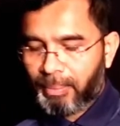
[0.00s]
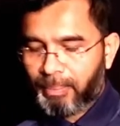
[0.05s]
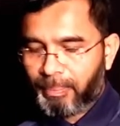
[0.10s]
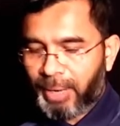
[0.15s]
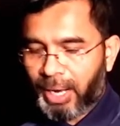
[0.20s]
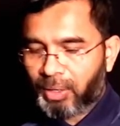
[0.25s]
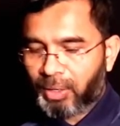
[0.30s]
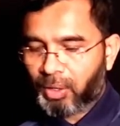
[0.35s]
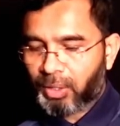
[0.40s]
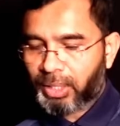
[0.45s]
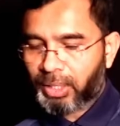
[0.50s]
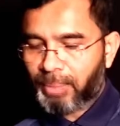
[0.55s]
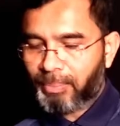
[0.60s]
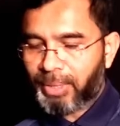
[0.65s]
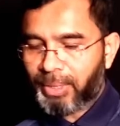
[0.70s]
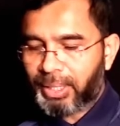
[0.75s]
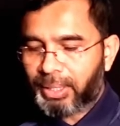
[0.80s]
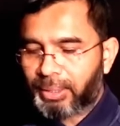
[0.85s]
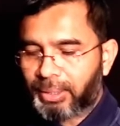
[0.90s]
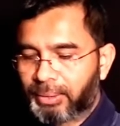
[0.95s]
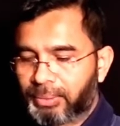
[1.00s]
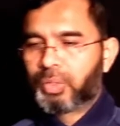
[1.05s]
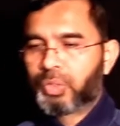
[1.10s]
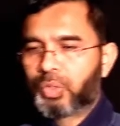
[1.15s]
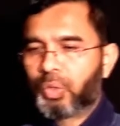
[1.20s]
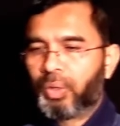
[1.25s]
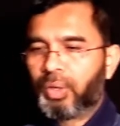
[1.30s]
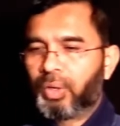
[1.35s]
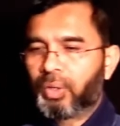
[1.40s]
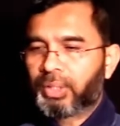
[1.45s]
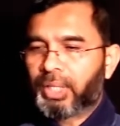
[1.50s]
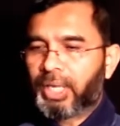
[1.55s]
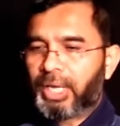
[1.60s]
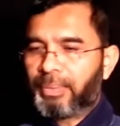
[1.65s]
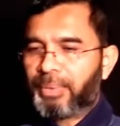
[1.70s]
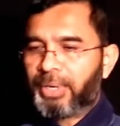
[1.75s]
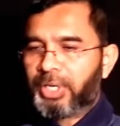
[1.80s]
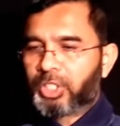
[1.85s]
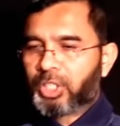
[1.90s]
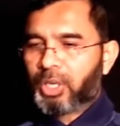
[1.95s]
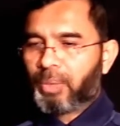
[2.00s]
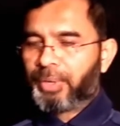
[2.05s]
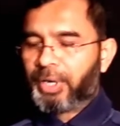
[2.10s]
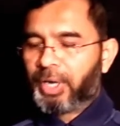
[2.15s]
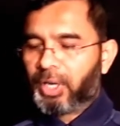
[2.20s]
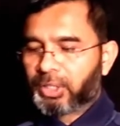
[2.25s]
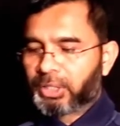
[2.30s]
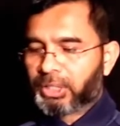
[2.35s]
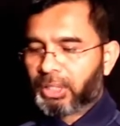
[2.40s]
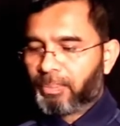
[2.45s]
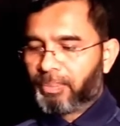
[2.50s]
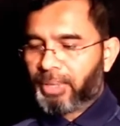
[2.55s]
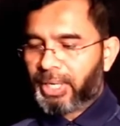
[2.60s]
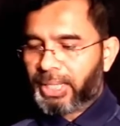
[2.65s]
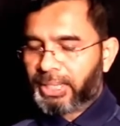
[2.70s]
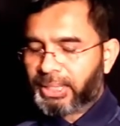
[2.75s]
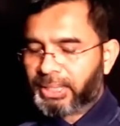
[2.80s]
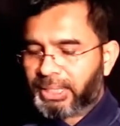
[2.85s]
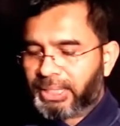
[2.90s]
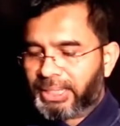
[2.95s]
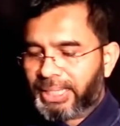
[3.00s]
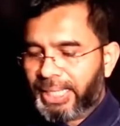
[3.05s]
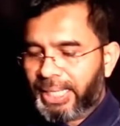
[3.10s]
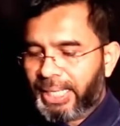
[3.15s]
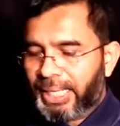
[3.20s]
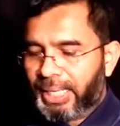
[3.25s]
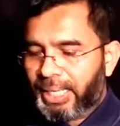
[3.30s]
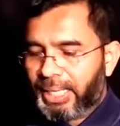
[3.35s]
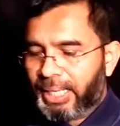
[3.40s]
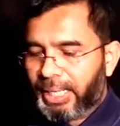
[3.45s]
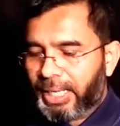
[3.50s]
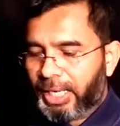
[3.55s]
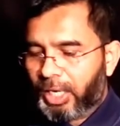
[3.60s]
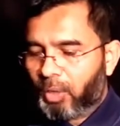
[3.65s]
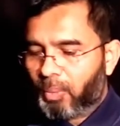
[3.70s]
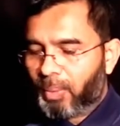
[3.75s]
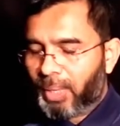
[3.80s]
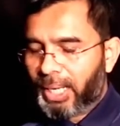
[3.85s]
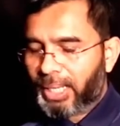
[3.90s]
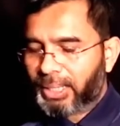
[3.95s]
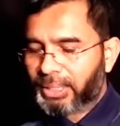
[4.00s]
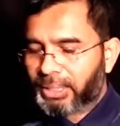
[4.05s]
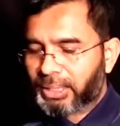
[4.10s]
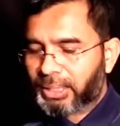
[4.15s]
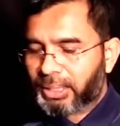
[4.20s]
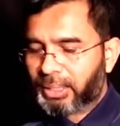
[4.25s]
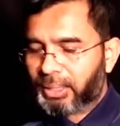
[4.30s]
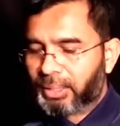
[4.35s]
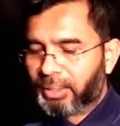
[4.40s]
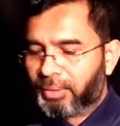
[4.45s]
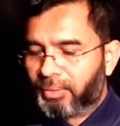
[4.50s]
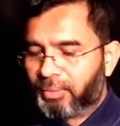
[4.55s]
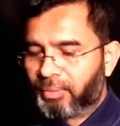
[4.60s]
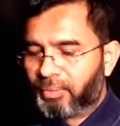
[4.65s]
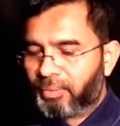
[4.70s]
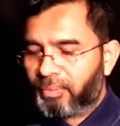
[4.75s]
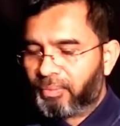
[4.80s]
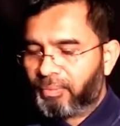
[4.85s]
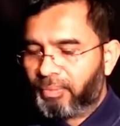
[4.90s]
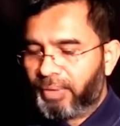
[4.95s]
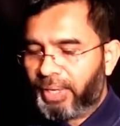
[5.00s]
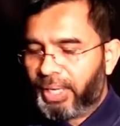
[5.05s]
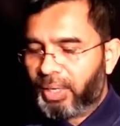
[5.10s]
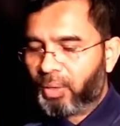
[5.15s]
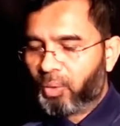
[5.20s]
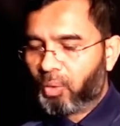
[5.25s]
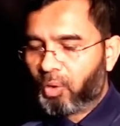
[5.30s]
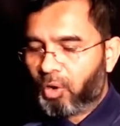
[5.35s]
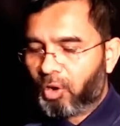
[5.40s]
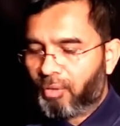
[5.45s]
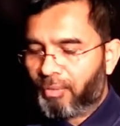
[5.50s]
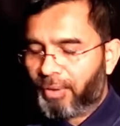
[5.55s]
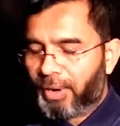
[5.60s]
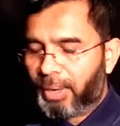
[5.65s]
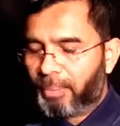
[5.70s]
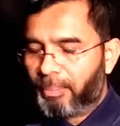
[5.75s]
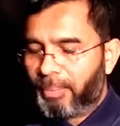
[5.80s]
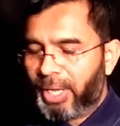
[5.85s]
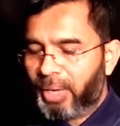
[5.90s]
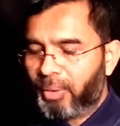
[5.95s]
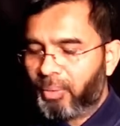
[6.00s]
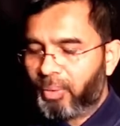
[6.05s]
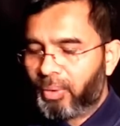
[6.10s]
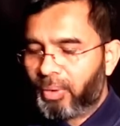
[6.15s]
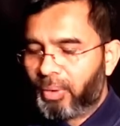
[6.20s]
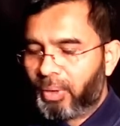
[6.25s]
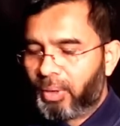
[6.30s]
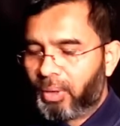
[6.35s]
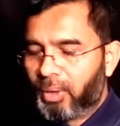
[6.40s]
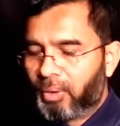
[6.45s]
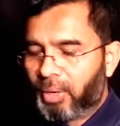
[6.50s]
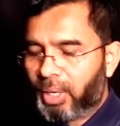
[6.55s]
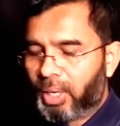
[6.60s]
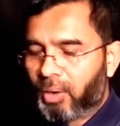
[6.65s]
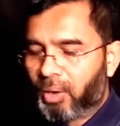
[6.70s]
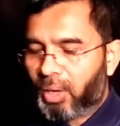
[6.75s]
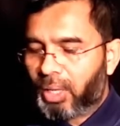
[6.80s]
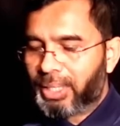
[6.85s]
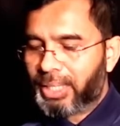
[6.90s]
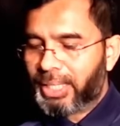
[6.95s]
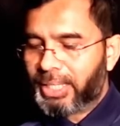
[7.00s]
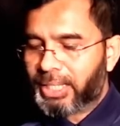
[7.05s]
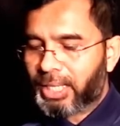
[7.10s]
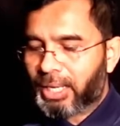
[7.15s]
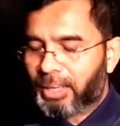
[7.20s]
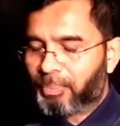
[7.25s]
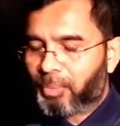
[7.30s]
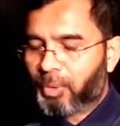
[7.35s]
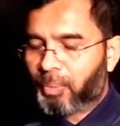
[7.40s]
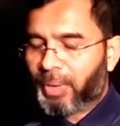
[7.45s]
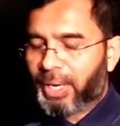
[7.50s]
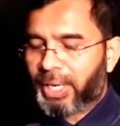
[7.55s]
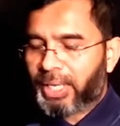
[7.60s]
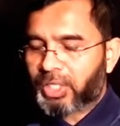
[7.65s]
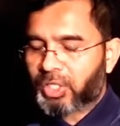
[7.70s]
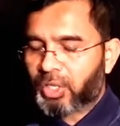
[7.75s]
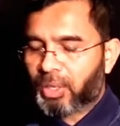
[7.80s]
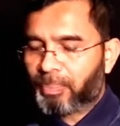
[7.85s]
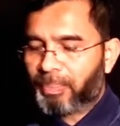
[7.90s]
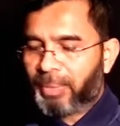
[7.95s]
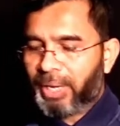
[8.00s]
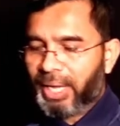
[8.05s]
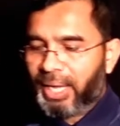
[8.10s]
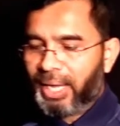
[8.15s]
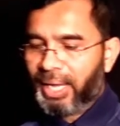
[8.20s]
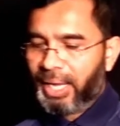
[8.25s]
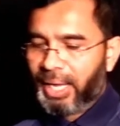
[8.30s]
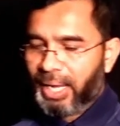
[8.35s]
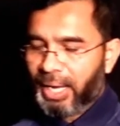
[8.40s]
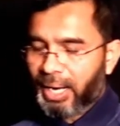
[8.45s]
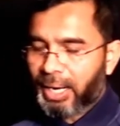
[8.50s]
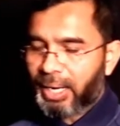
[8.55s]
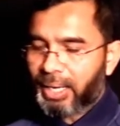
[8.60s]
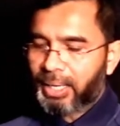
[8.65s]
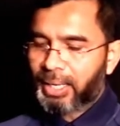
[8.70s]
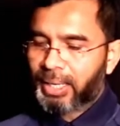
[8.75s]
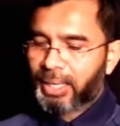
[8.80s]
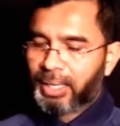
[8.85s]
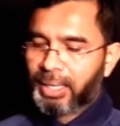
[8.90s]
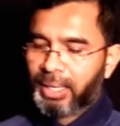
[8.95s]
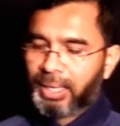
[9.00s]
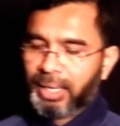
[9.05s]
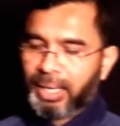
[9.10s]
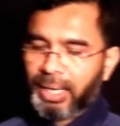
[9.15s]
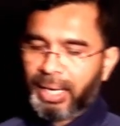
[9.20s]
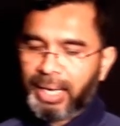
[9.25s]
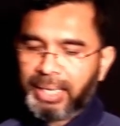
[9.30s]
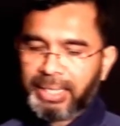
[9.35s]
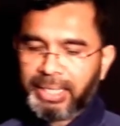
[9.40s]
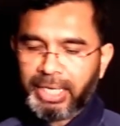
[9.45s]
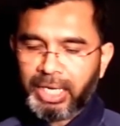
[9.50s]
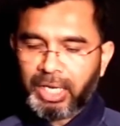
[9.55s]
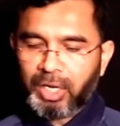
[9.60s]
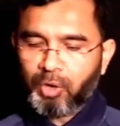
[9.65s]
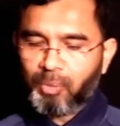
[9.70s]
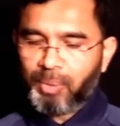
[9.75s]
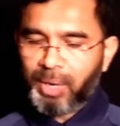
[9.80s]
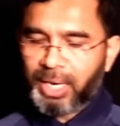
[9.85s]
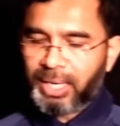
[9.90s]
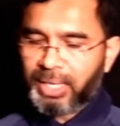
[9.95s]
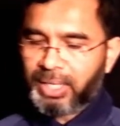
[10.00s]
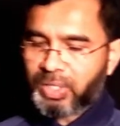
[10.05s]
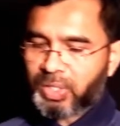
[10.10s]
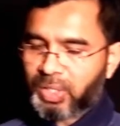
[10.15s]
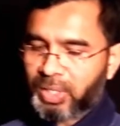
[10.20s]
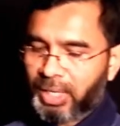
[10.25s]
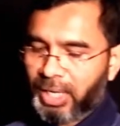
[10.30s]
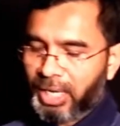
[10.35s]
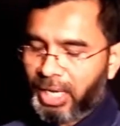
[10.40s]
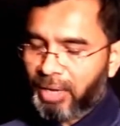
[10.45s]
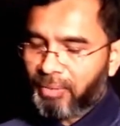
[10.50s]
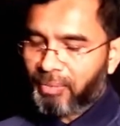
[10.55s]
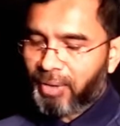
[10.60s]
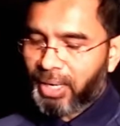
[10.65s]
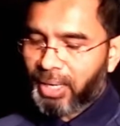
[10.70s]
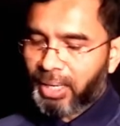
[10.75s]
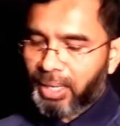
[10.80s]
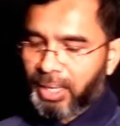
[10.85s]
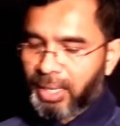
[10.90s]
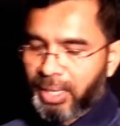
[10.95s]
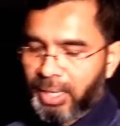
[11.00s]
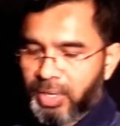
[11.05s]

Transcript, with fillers: Prandtl number. So we know the definition of Reynolds number is D equivalent V rho over mu where all these are properties of air and D equivalent is given.